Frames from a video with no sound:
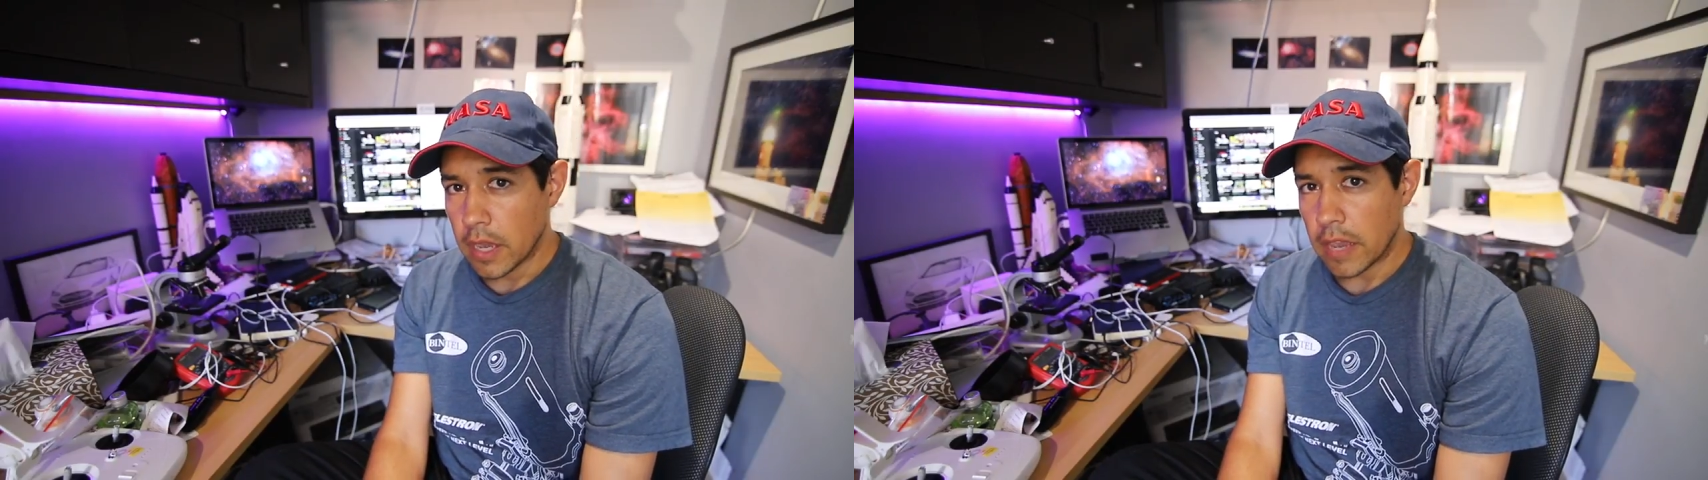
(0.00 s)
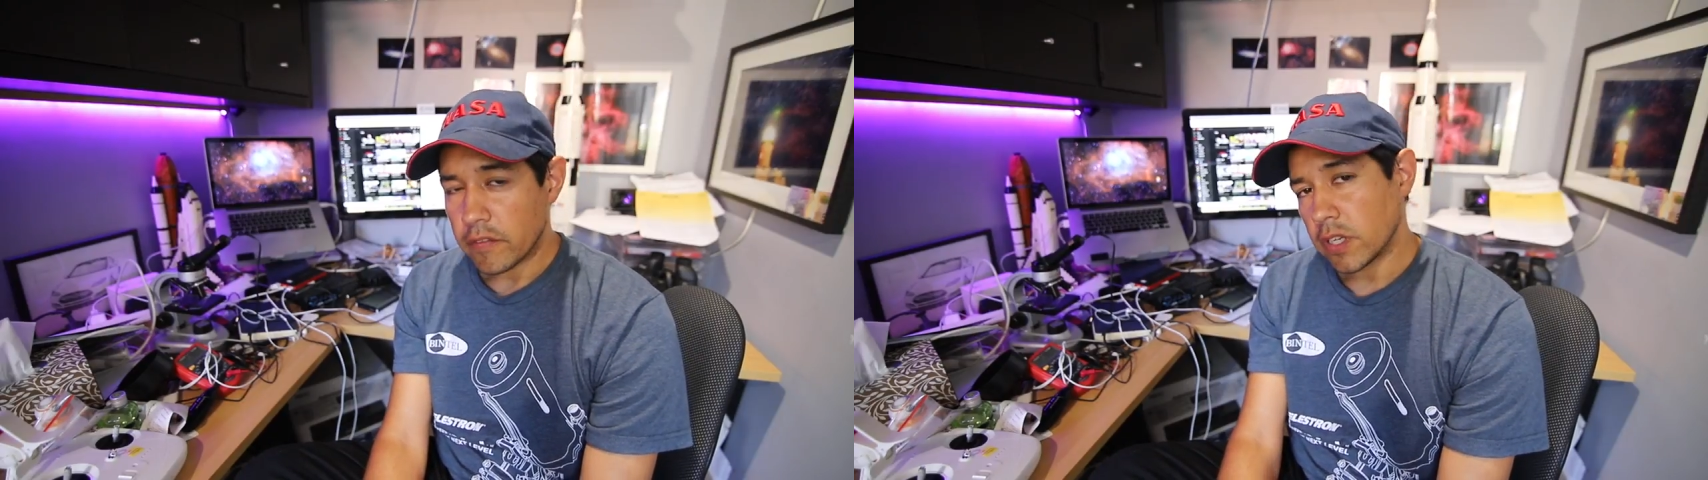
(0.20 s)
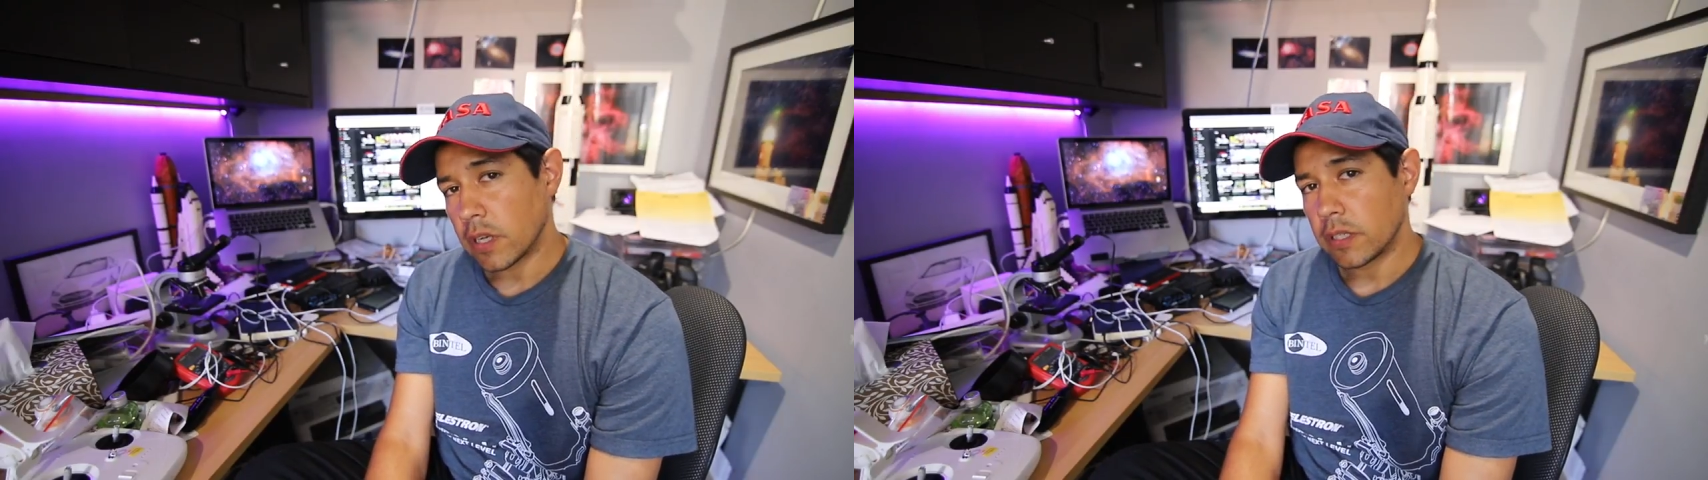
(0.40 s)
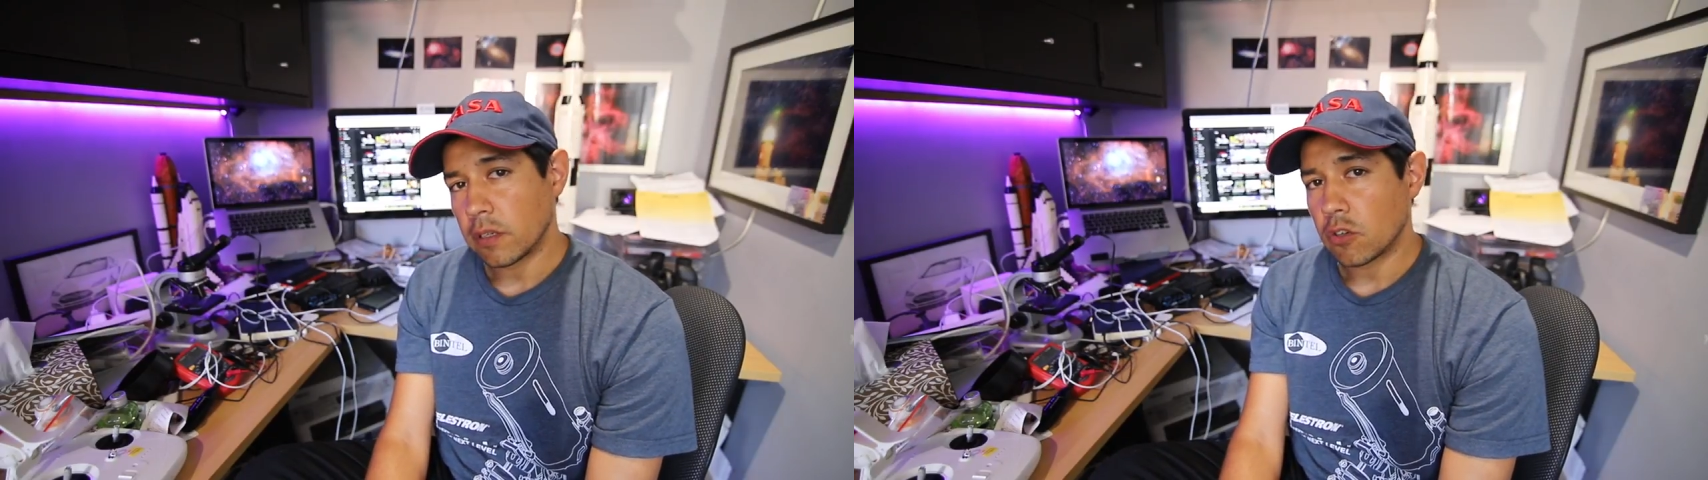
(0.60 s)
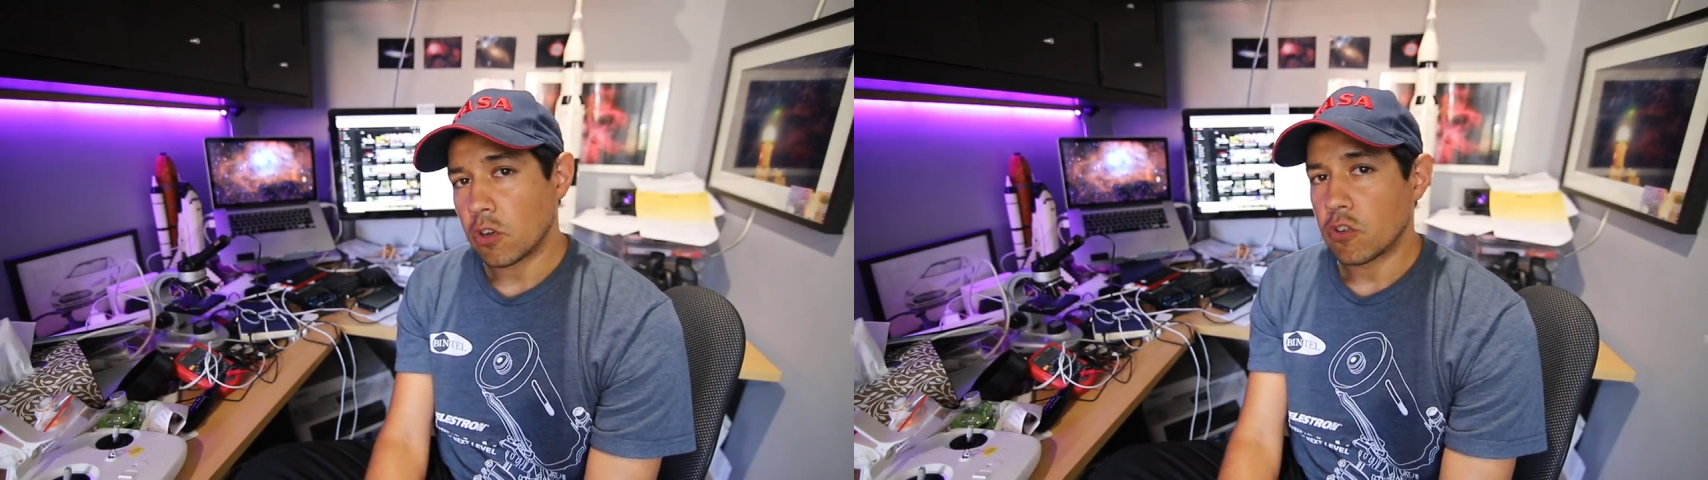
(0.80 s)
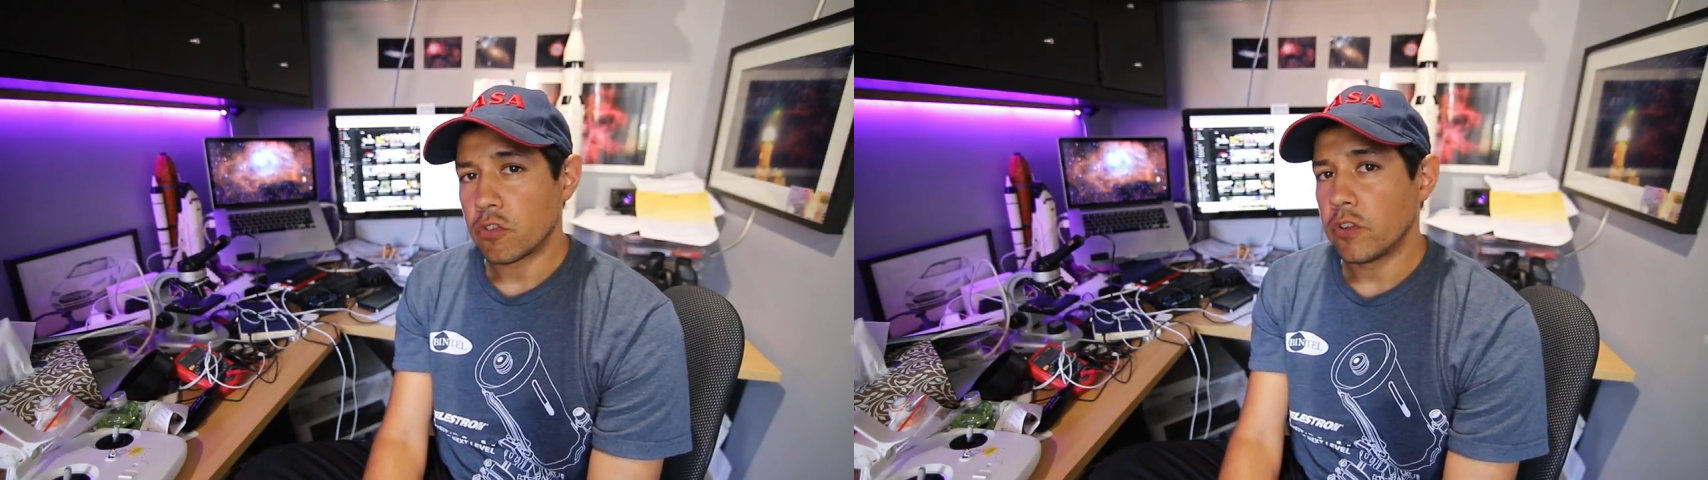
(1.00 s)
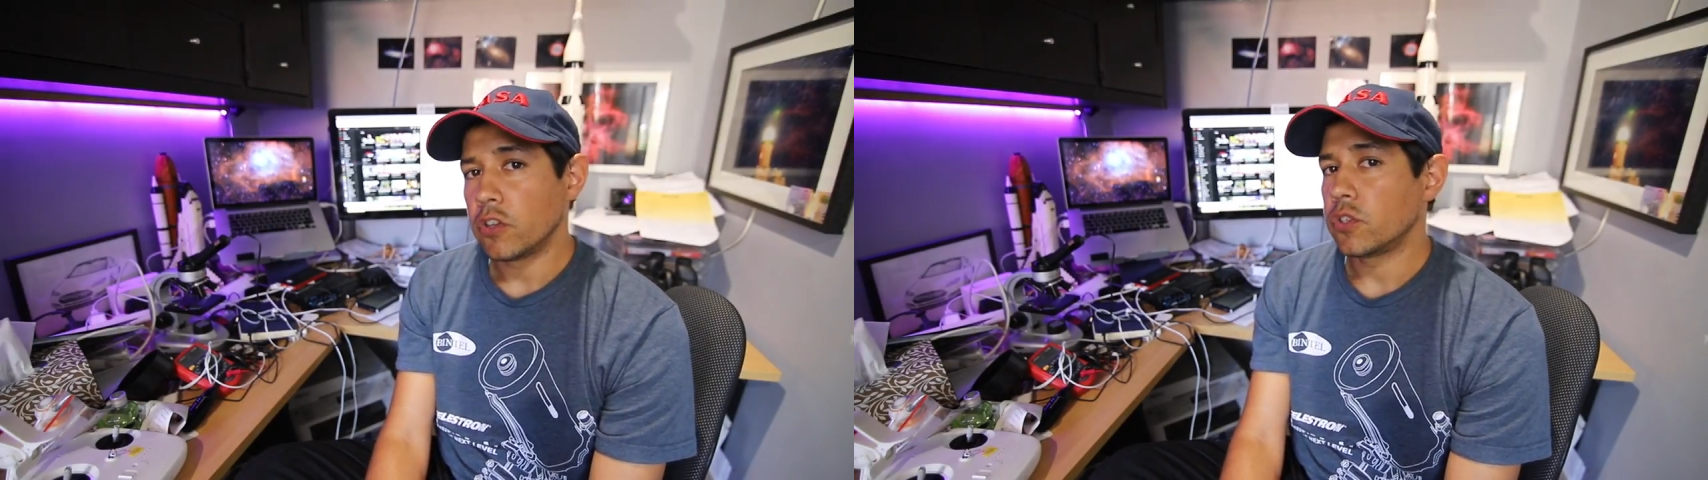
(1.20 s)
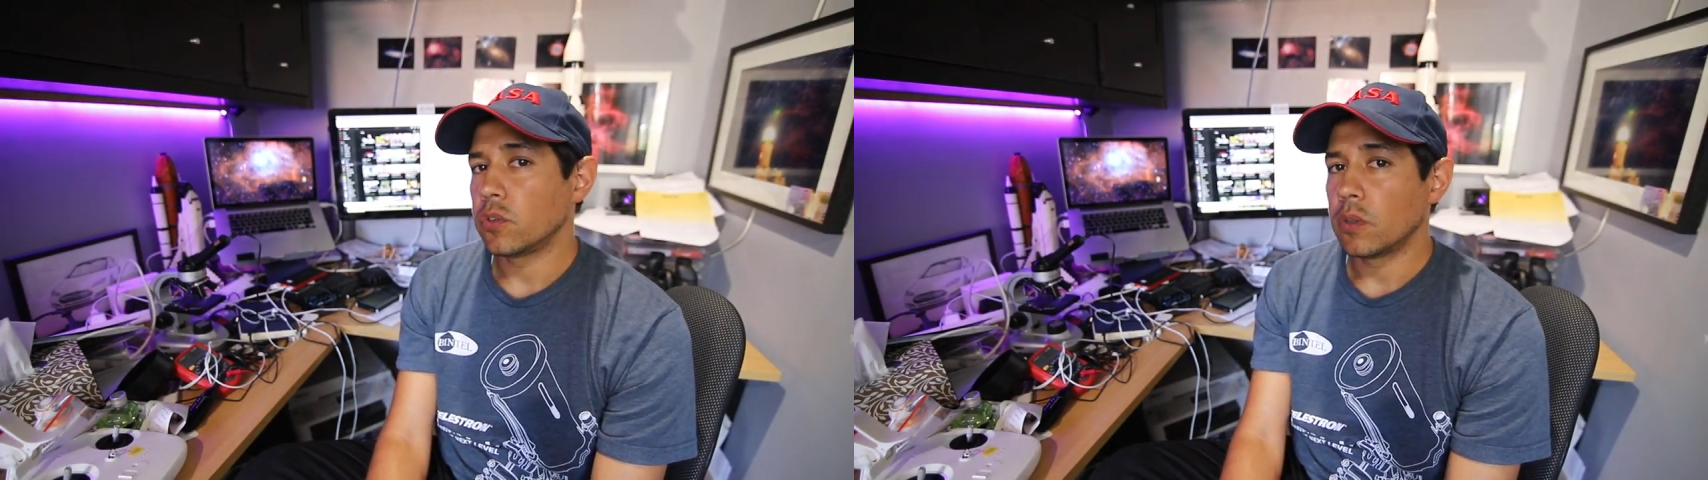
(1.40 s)
advertising on
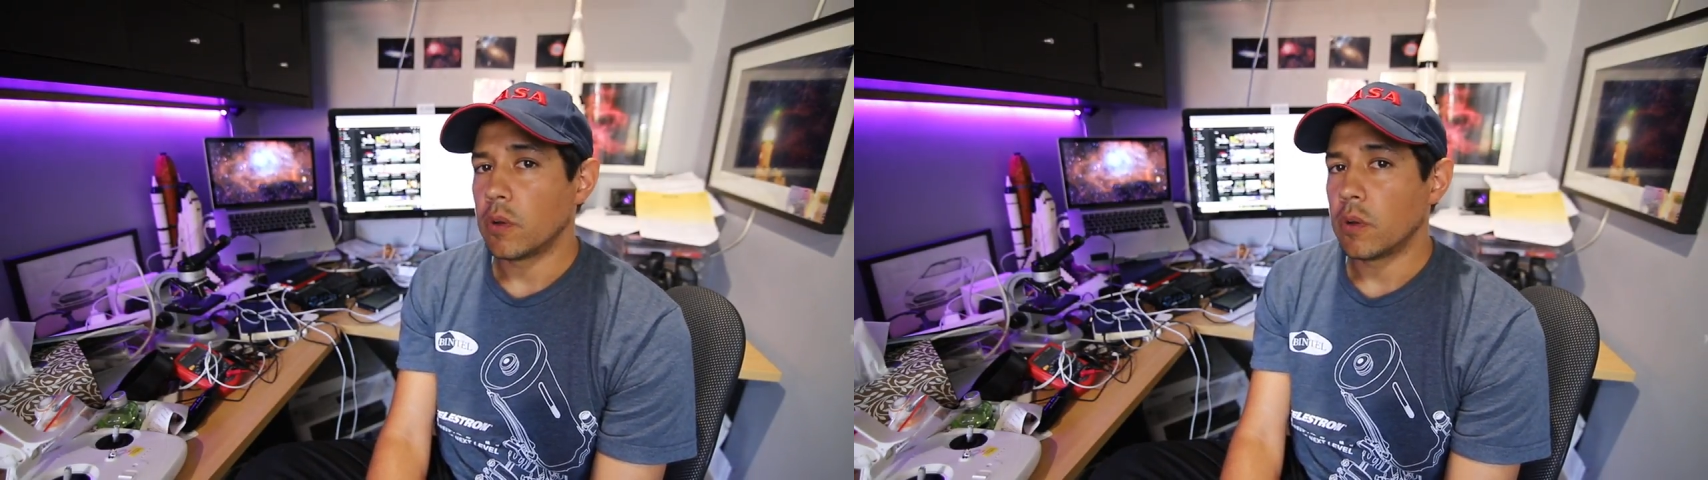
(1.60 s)
controversial